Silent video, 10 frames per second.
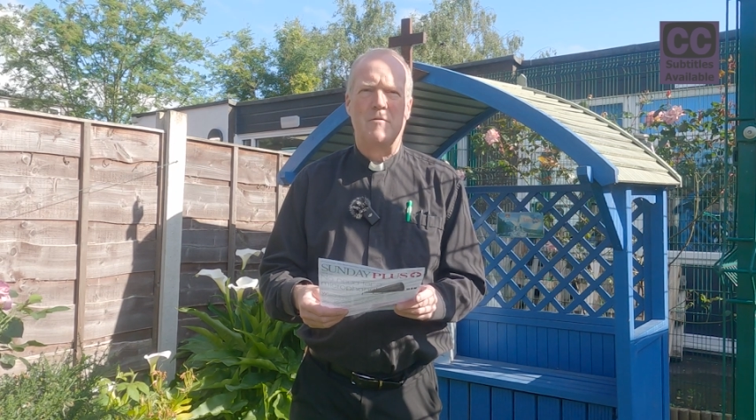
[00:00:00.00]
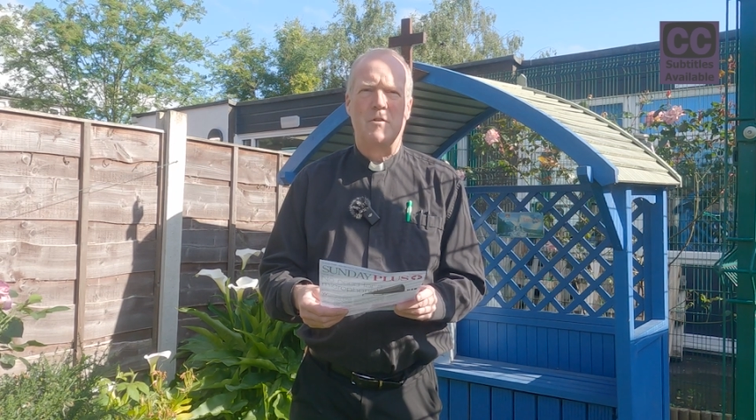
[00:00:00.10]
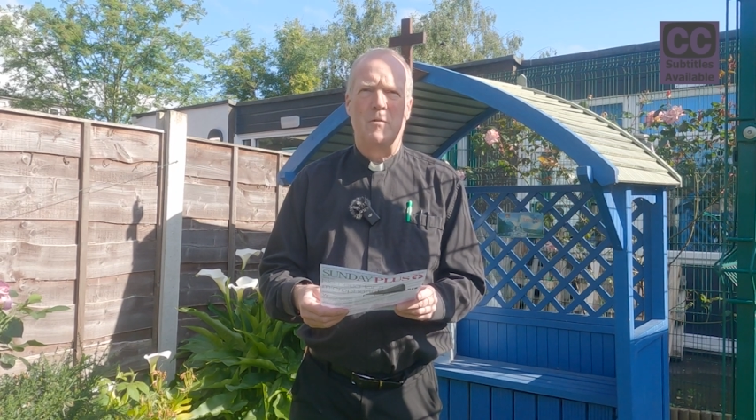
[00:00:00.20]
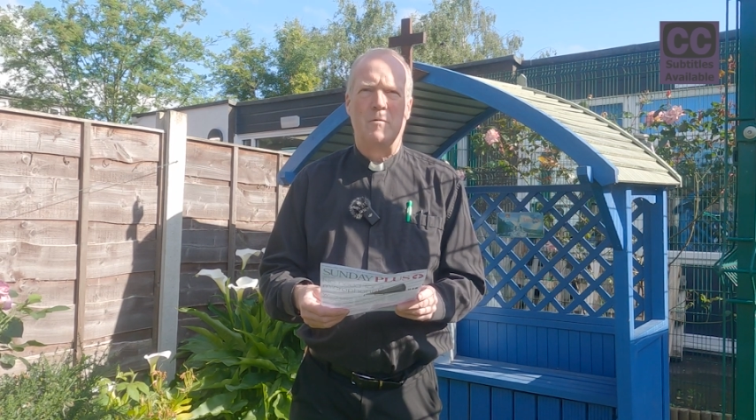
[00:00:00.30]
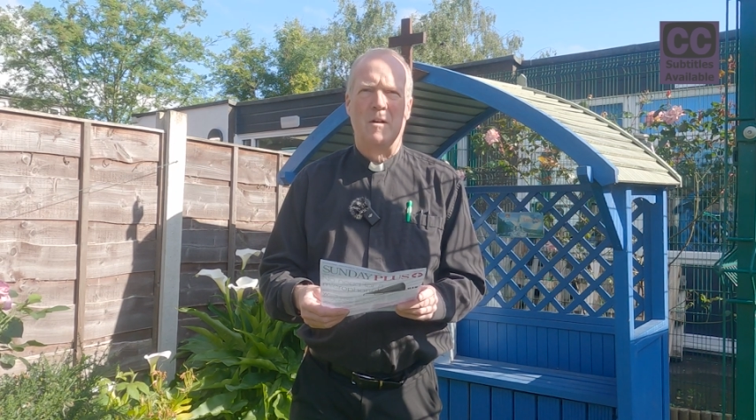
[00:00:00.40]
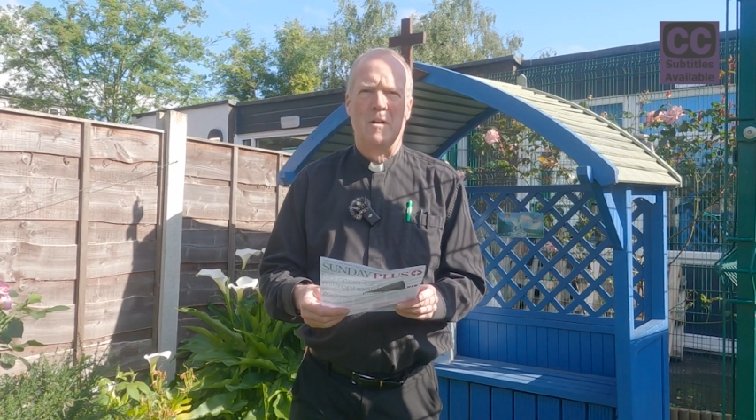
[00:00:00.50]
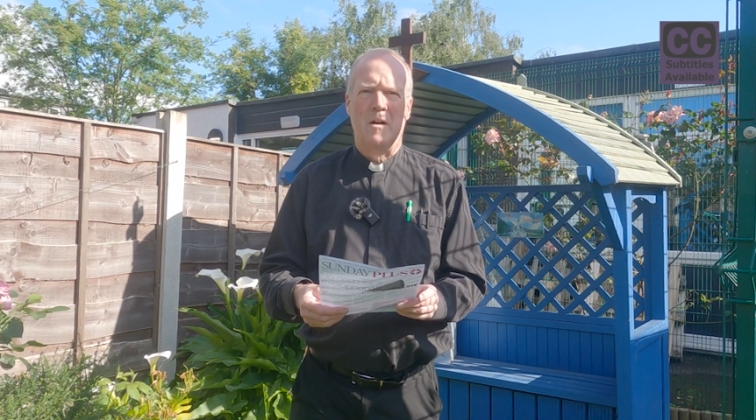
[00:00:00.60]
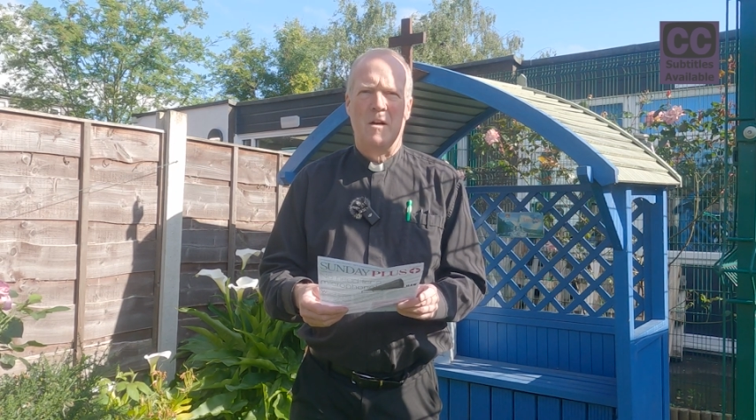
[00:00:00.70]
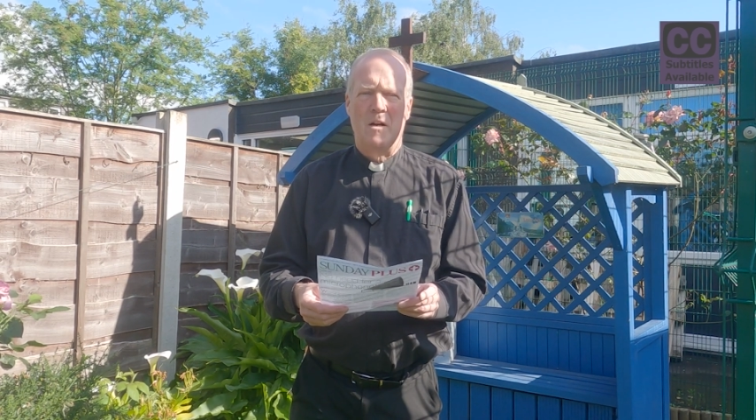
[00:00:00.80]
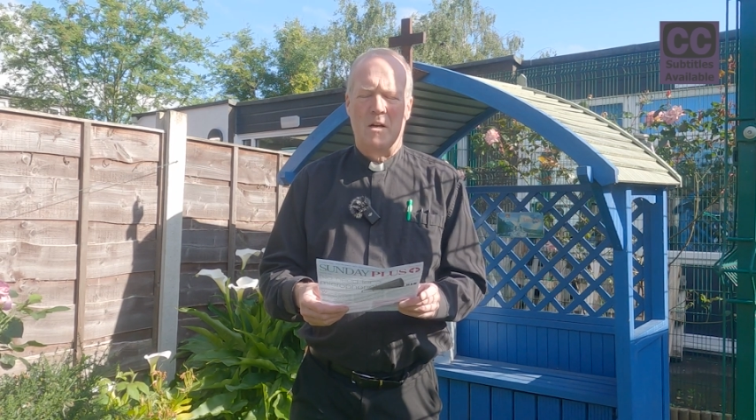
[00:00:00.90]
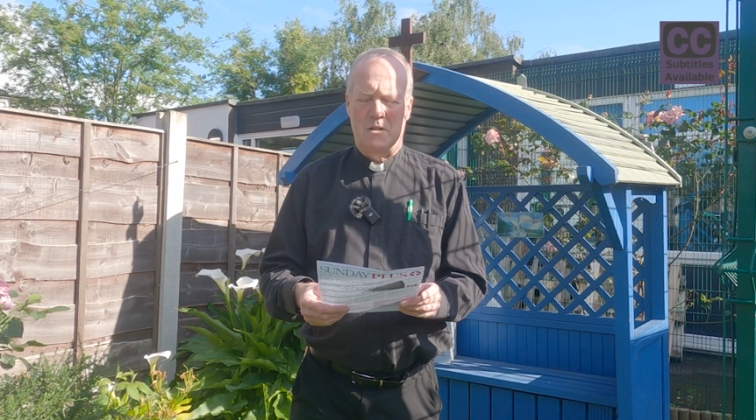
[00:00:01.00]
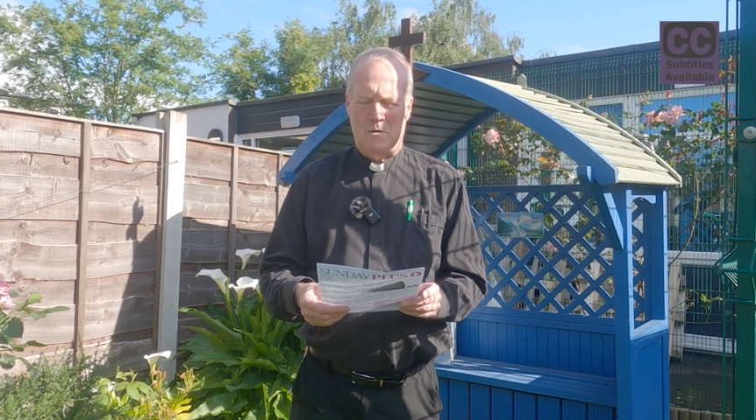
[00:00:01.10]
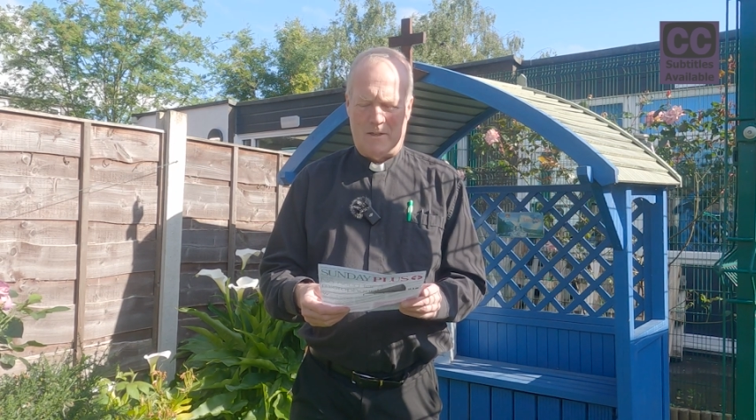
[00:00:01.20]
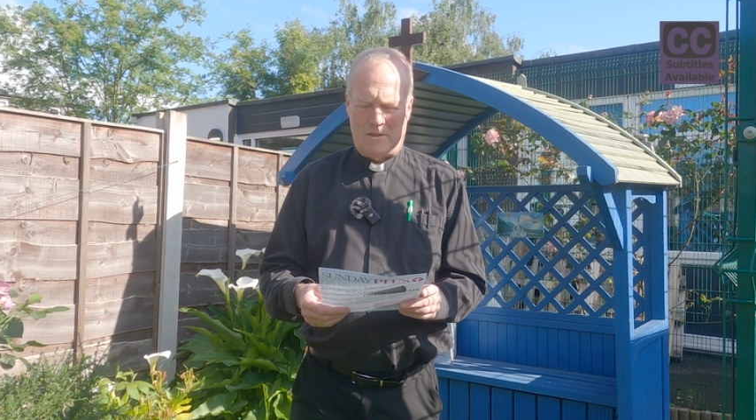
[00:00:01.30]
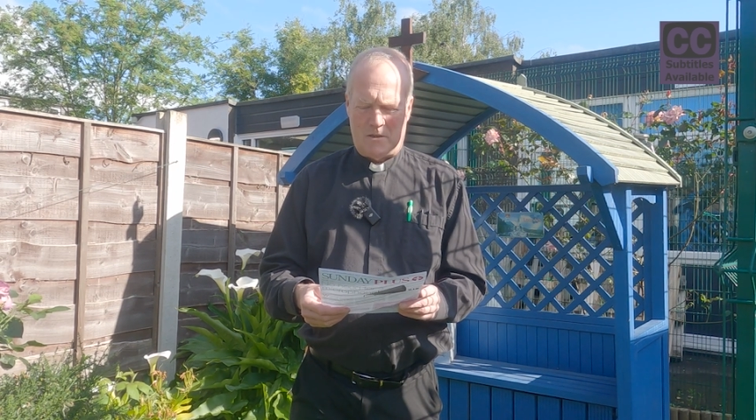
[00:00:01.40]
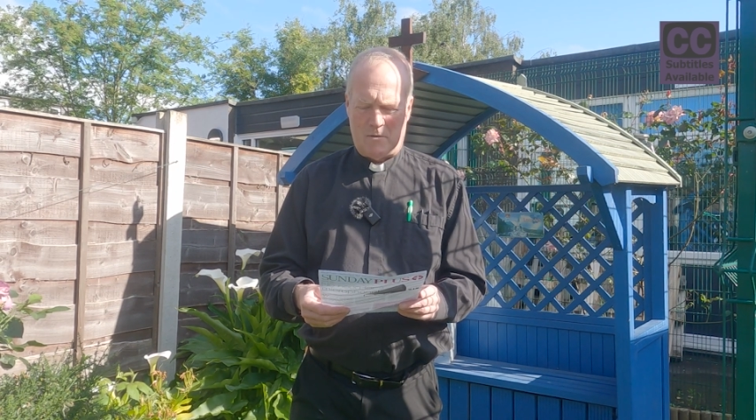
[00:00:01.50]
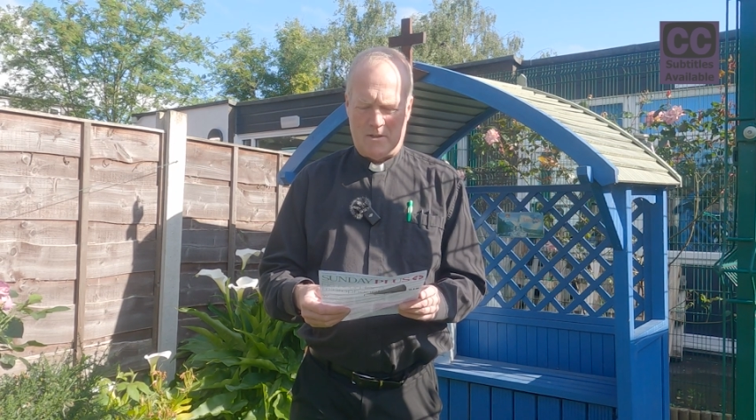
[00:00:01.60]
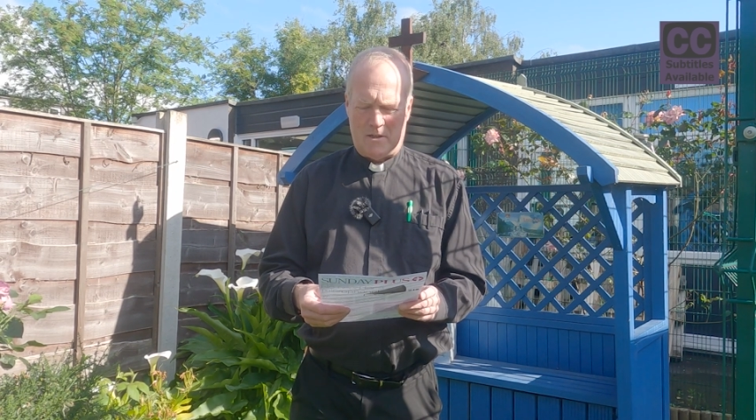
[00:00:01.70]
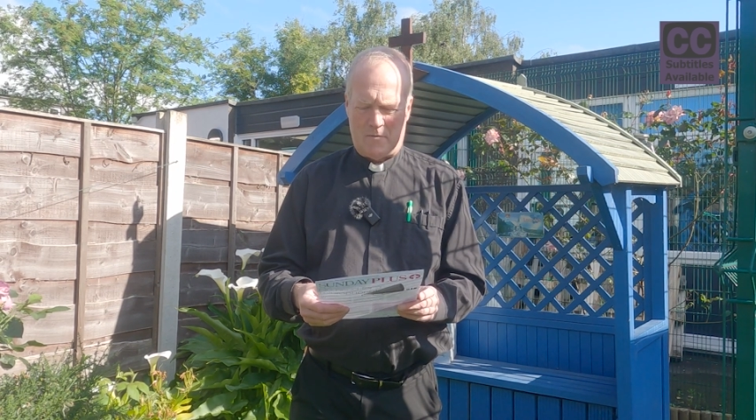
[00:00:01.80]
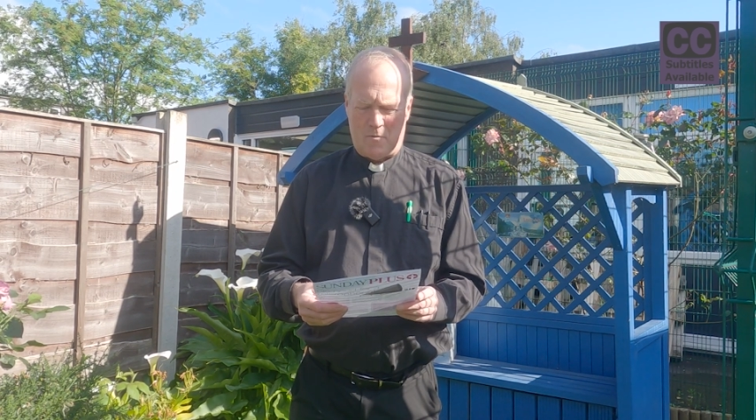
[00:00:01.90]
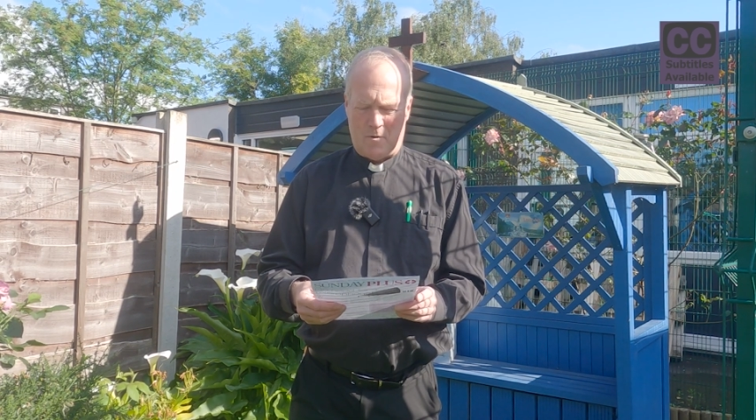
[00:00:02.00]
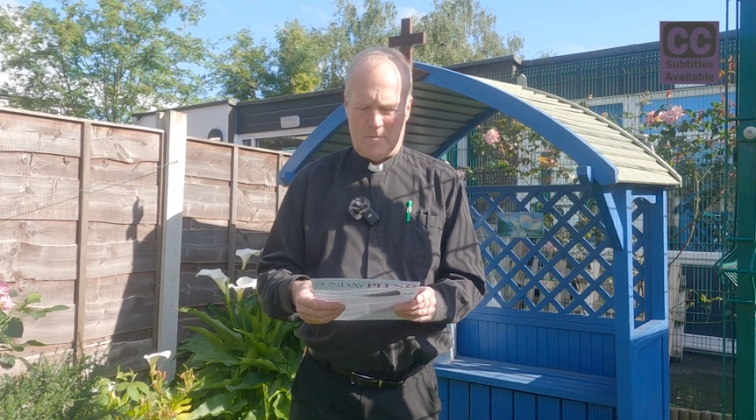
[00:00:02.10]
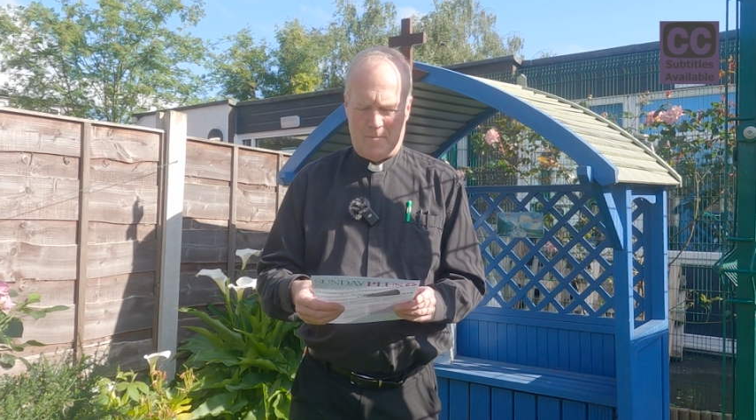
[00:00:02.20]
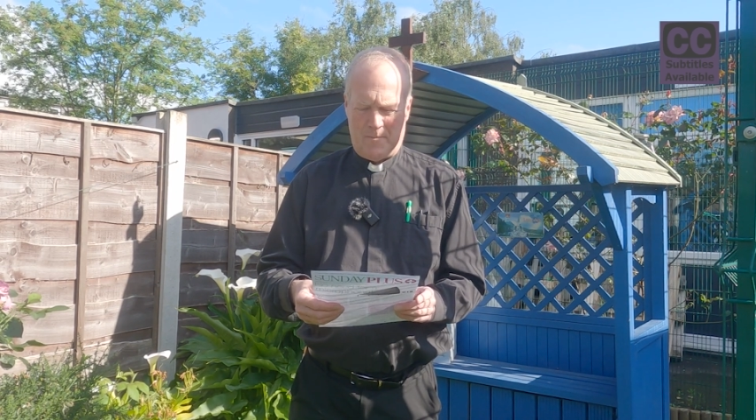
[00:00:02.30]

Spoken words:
June 2024.